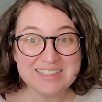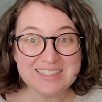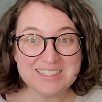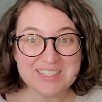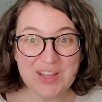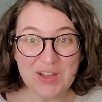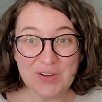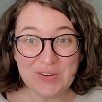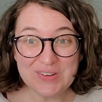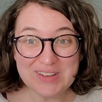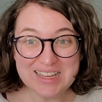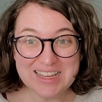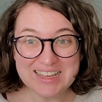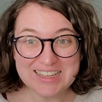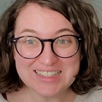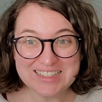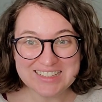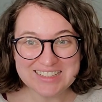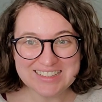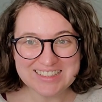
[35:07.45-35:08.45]
So,
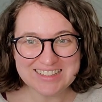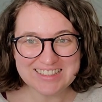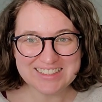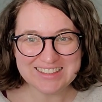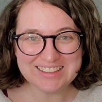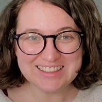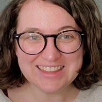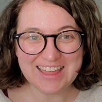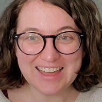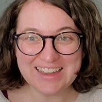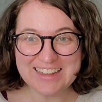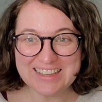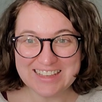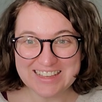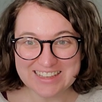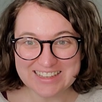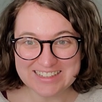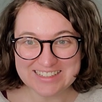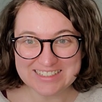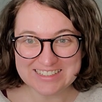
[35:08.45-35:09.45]
that
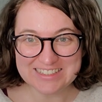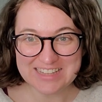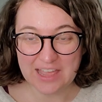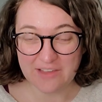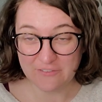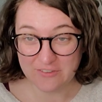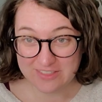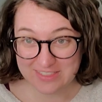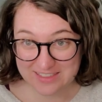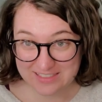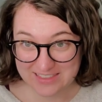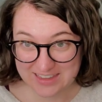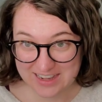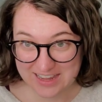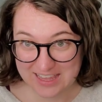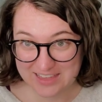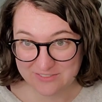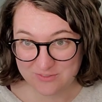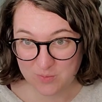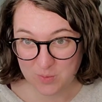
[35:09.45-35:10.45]
is everything that
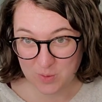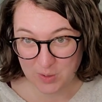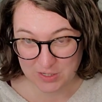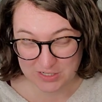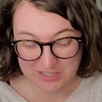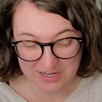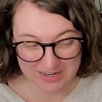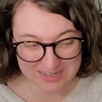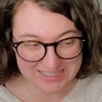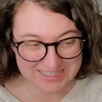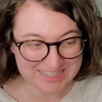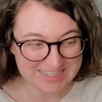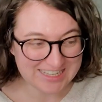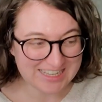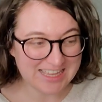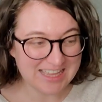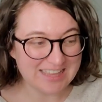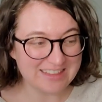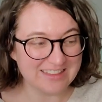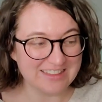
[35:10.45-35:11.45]
I have worked on
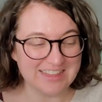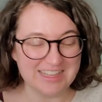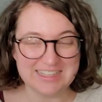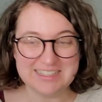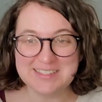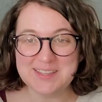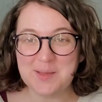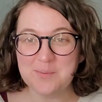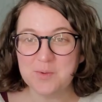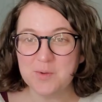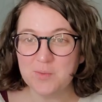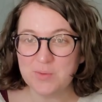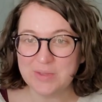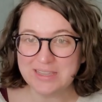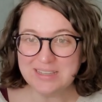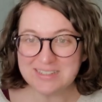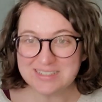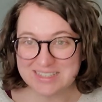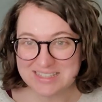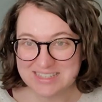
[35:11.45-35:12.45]
the last couple
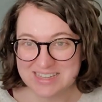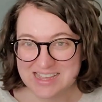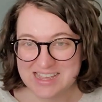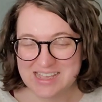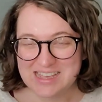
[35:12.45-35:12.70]
weeks.